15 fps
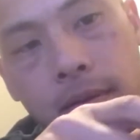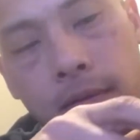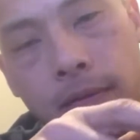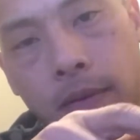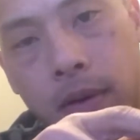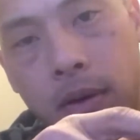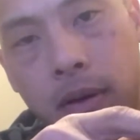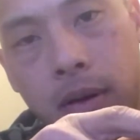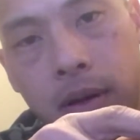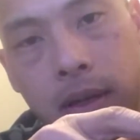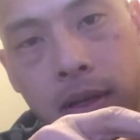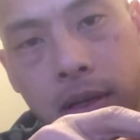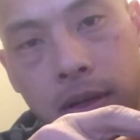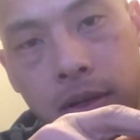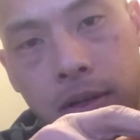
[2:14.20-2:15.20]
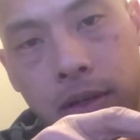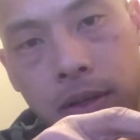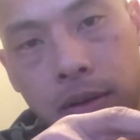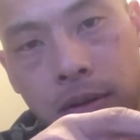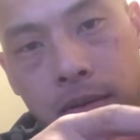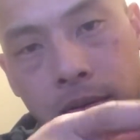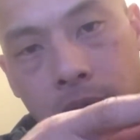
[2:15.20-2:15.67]
for these
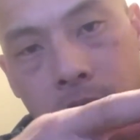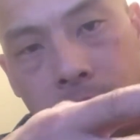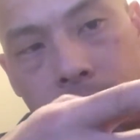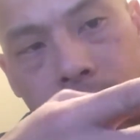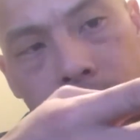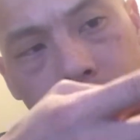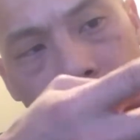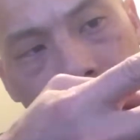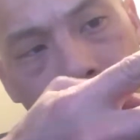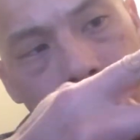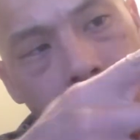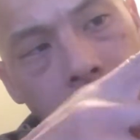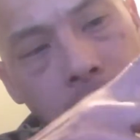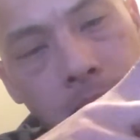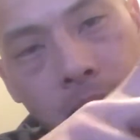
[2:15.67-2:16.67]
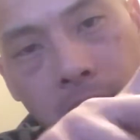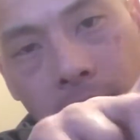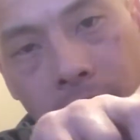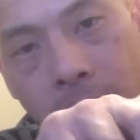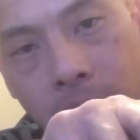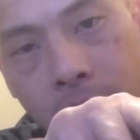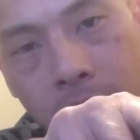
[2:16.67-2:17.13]
shoes was, I don't know, put a
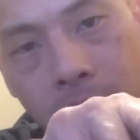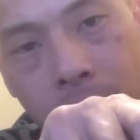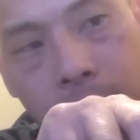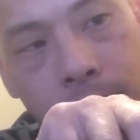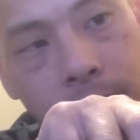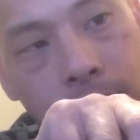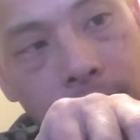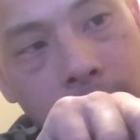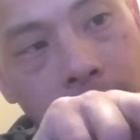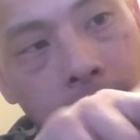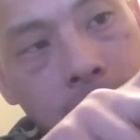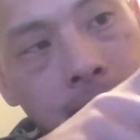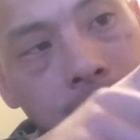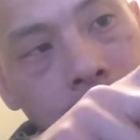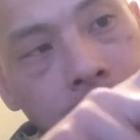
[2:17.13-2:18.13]
little loop there.